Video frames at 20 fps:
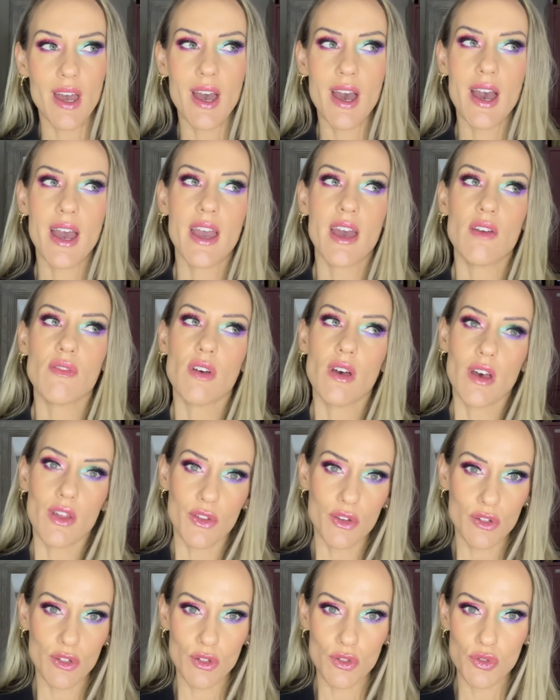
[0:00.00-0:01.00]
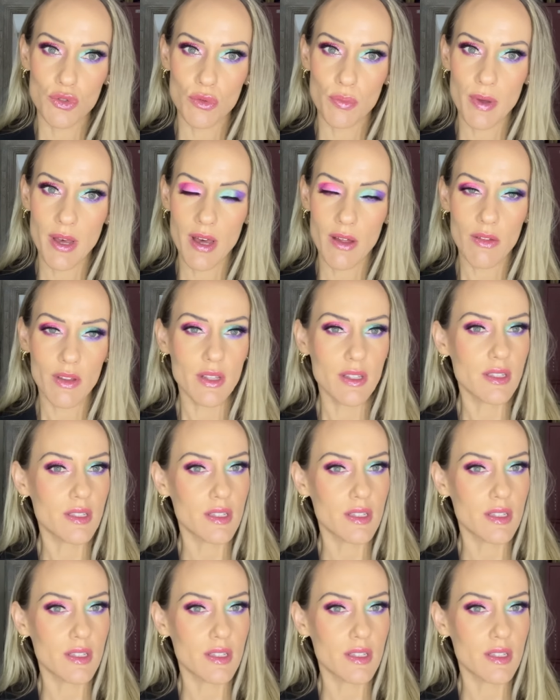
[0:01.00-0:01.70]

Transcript: I have other neutral palettes